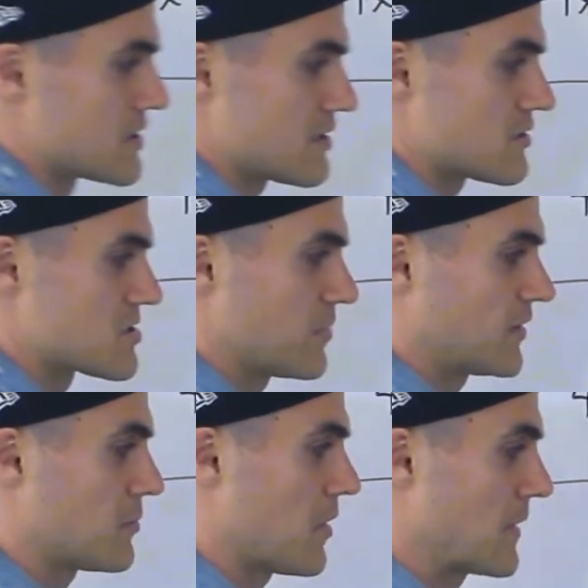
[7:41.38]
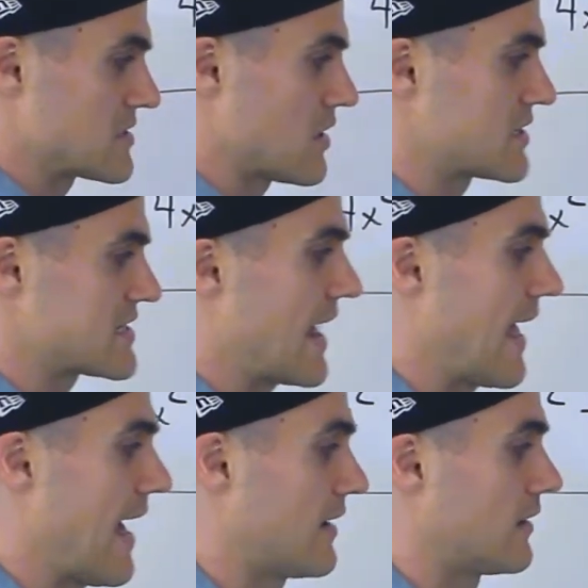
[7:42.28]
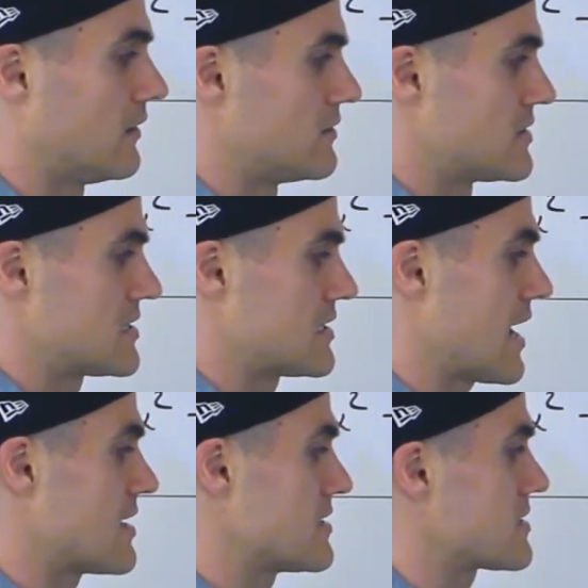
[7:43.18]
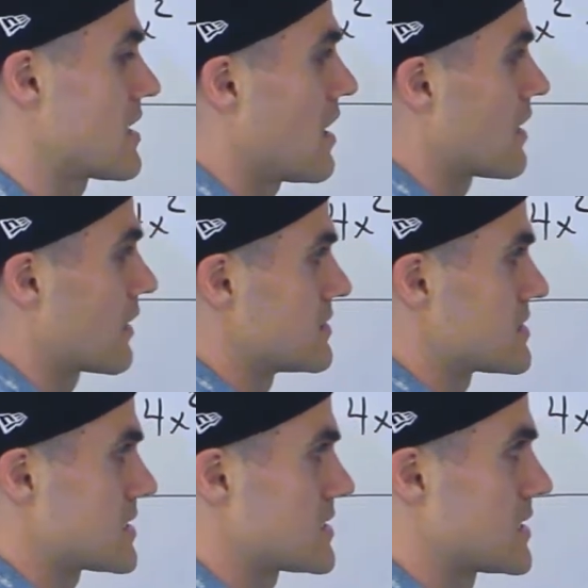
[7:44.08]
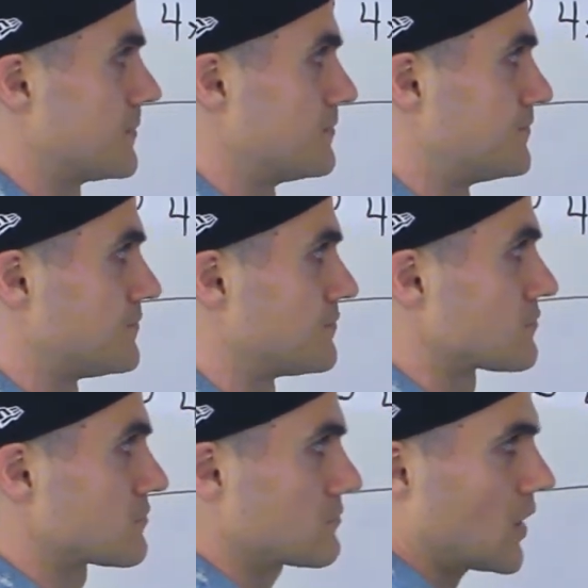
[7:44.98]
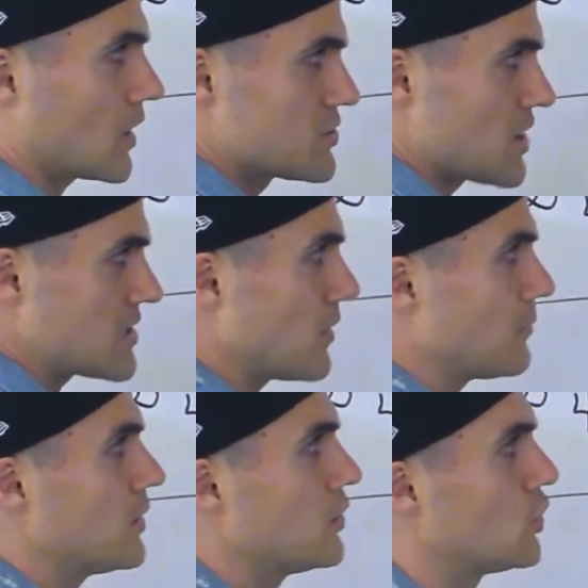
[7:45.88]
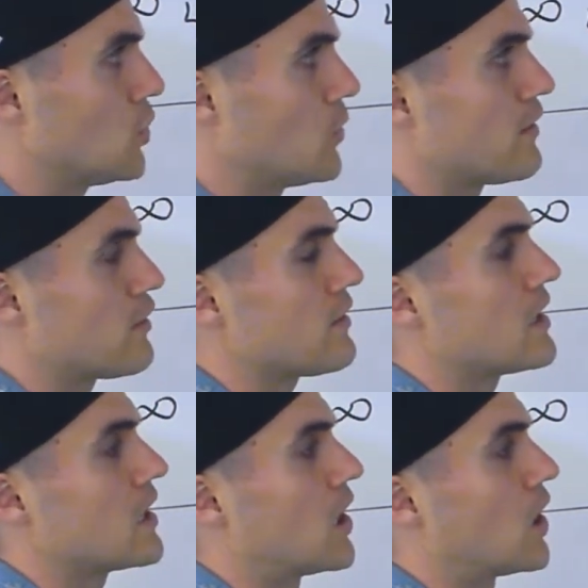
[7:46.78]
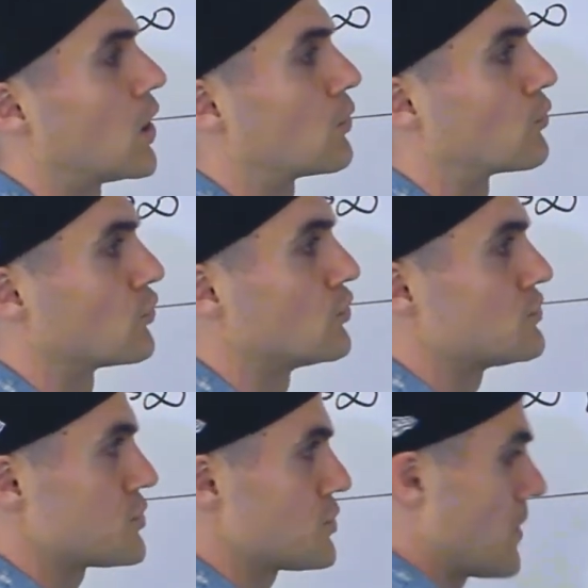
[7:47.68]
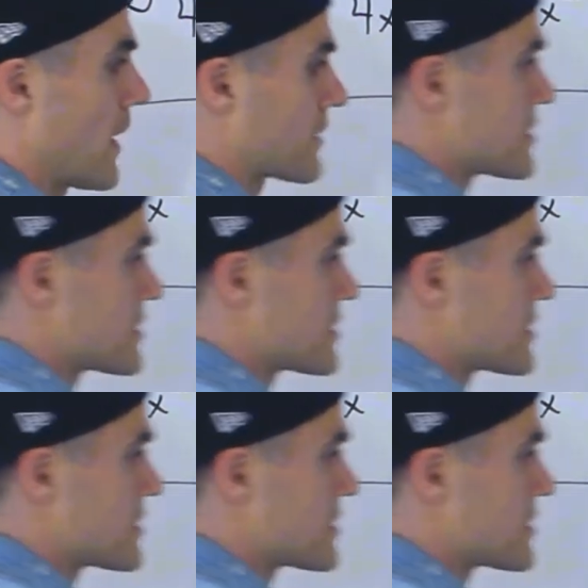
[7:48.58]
still split them up as long as that n stays uh, consistent. So that's what I'm going to do with the uh, root 2x.